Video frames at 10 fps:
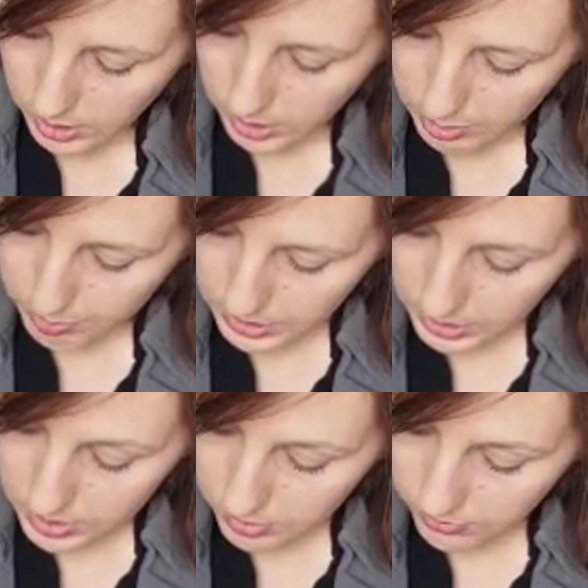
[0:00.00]
A
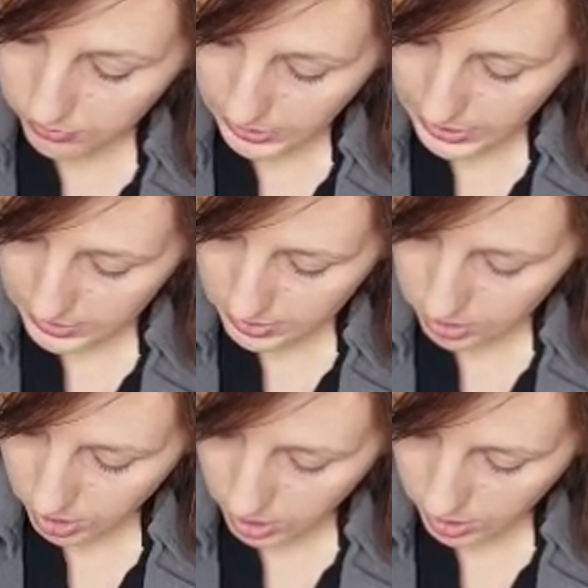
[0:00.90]
piece of flat
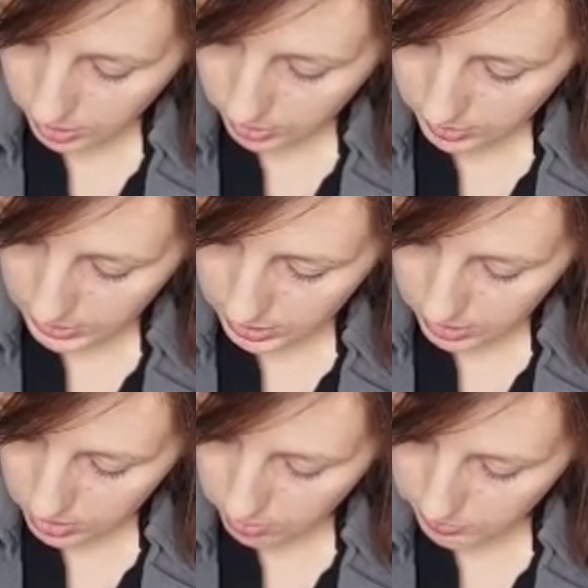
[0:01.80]
stock that
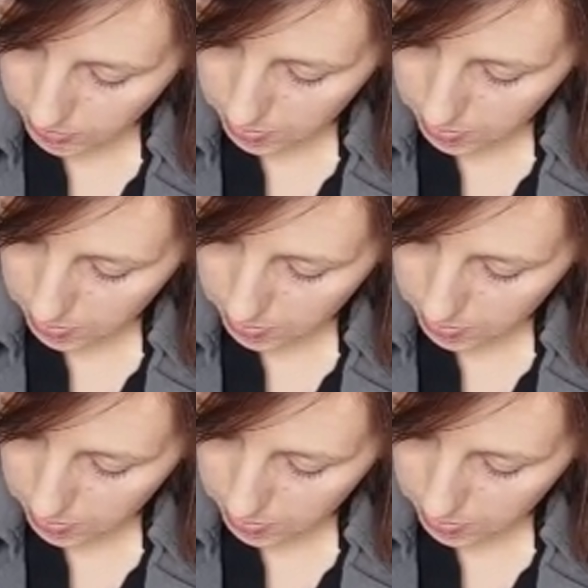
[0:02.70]
is to be